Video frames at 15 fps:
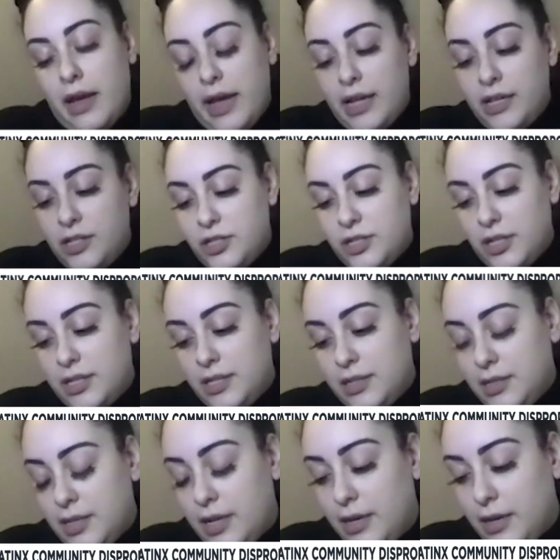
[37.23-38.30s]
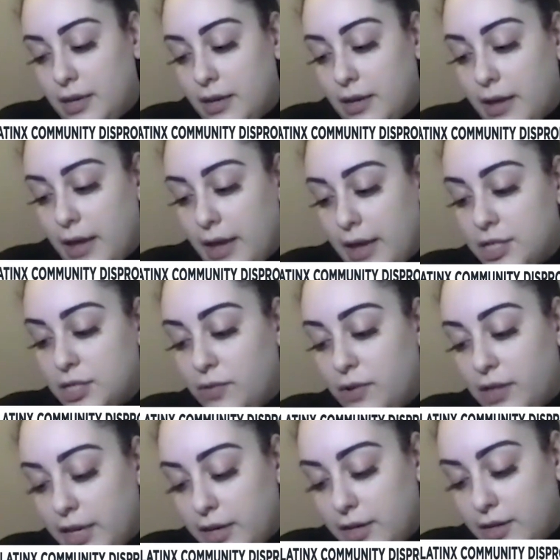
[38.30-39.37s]
it's just it's
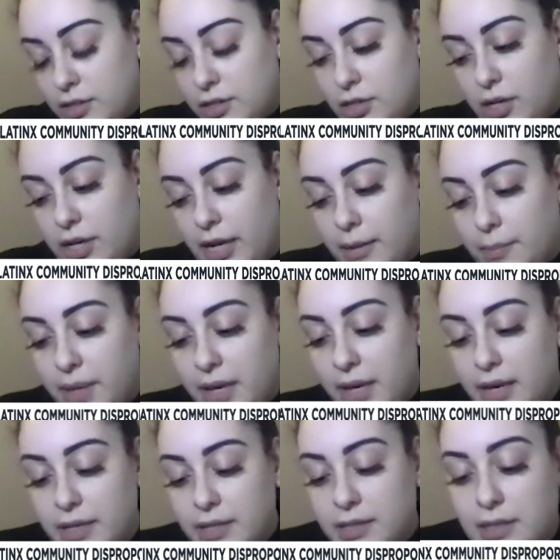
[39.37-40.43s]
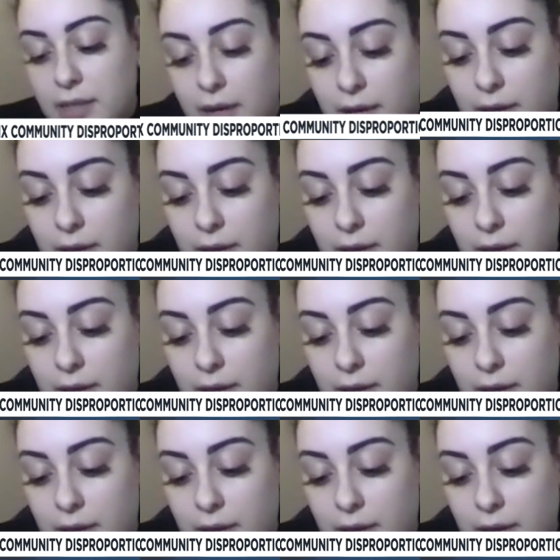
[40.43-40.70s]
really concerning. Janelle Perez